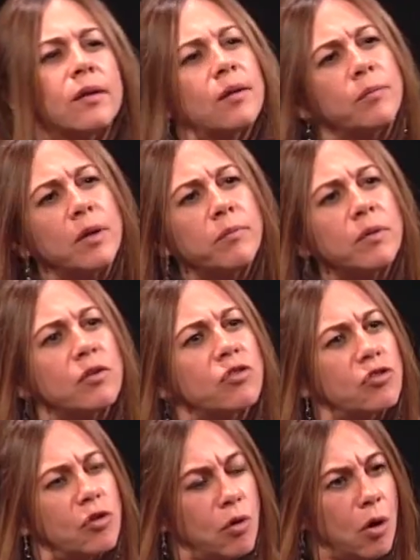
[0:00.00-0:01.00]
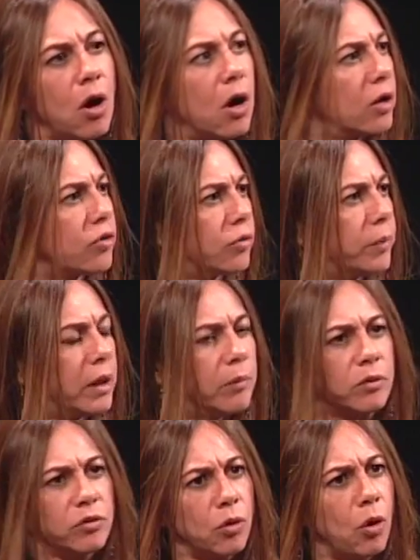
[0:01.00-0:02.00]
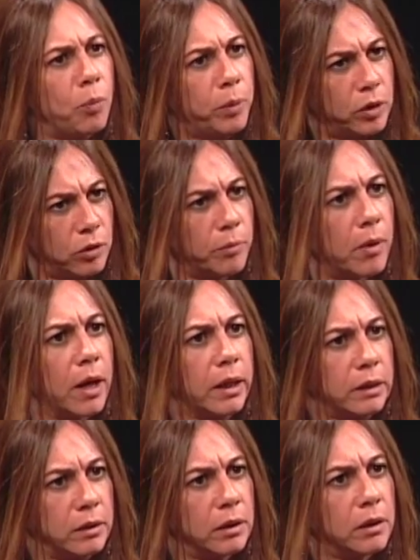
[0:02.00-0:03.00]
Sometimes it's so hard to be able to open your mind